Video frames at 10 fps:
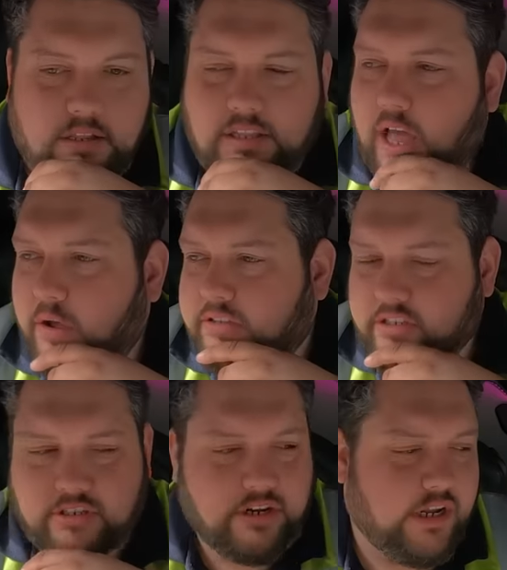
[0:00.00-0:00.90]
Yeah, I was
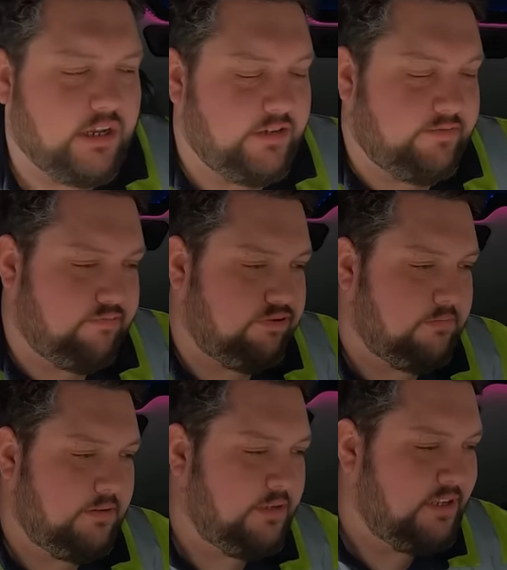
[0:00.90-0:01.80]
just
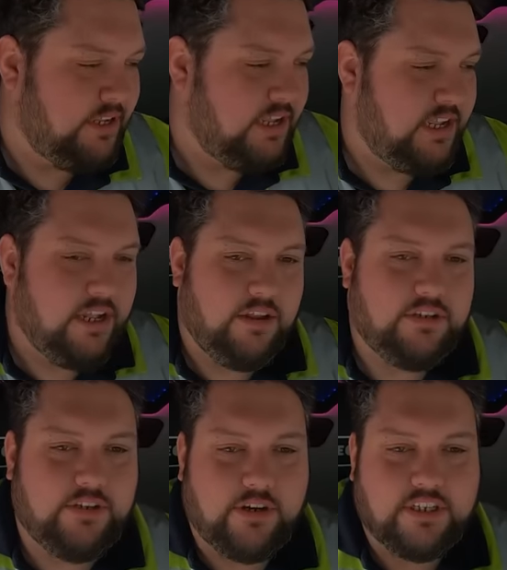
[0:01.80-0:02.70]

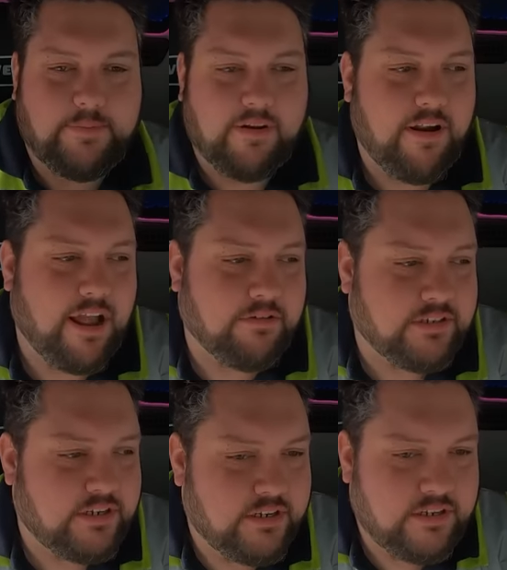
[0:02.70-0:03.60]
trying to spin
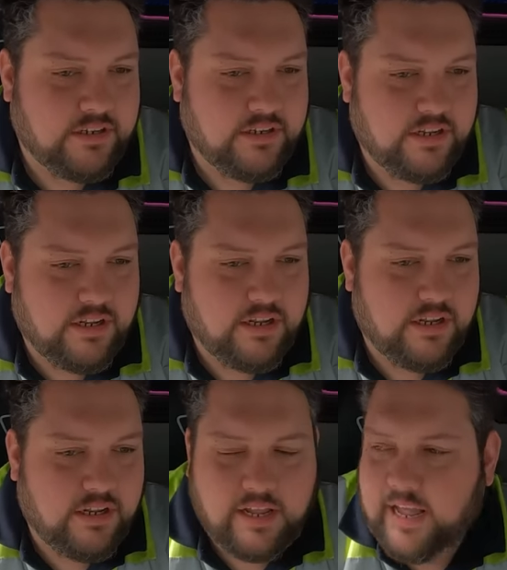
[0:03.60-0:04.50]
round,
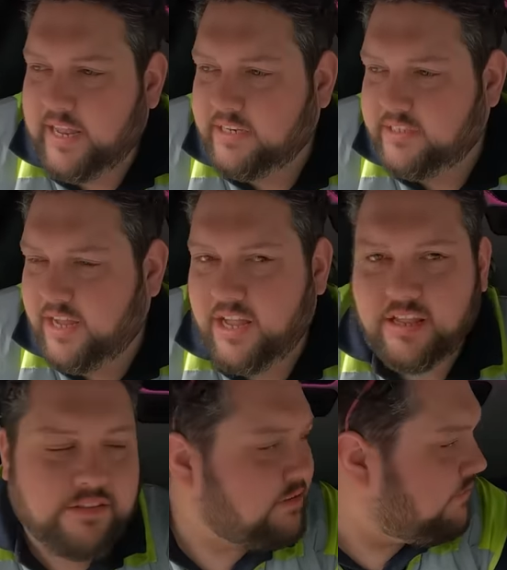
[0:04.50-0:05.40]
and
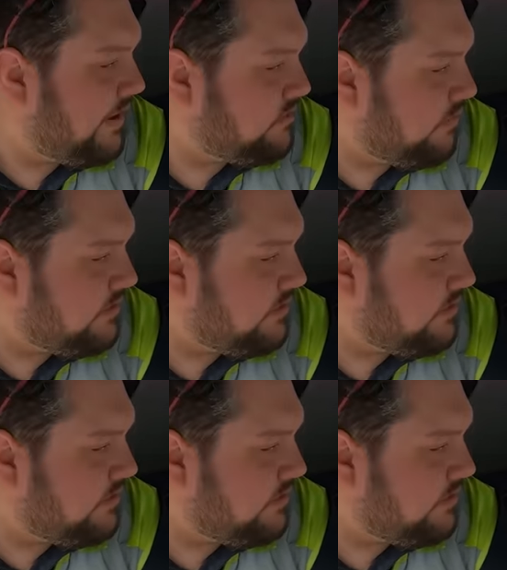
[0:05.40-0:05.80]
the van driver